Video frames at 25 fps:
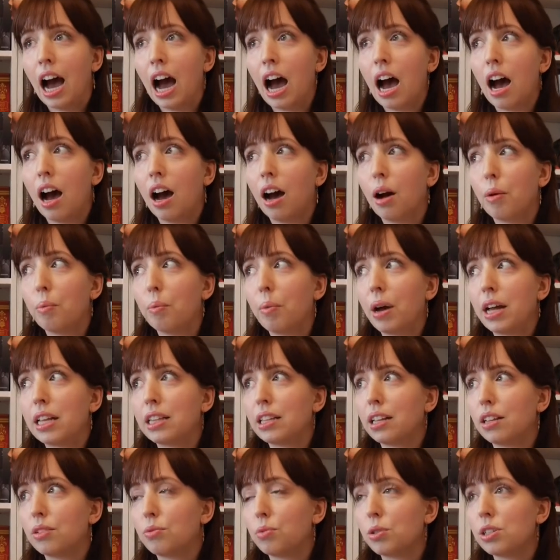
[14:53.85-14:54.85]

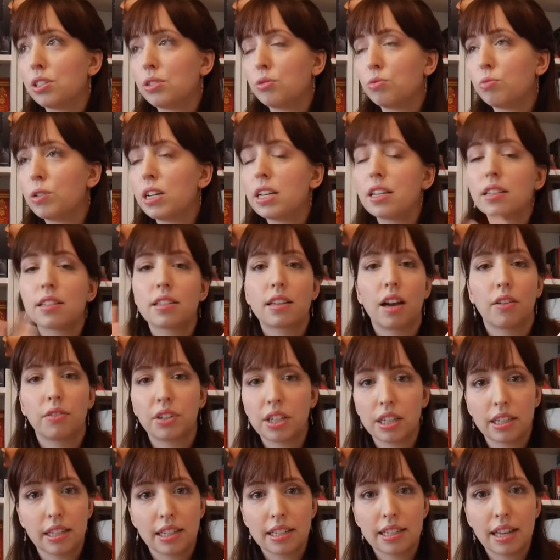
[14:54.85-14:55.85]
and that was
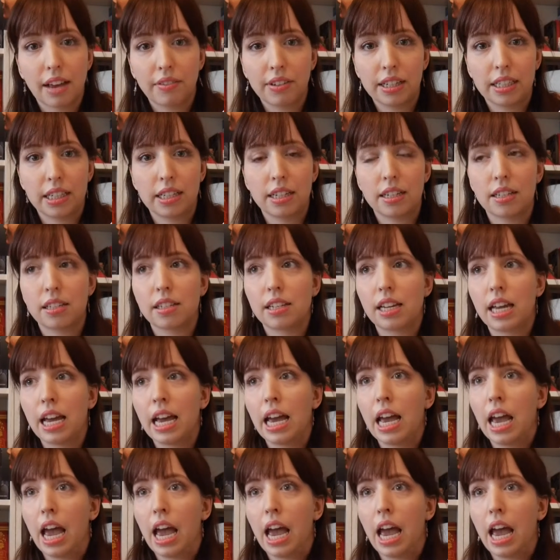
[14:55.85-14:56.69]
rediscovered in the 70s,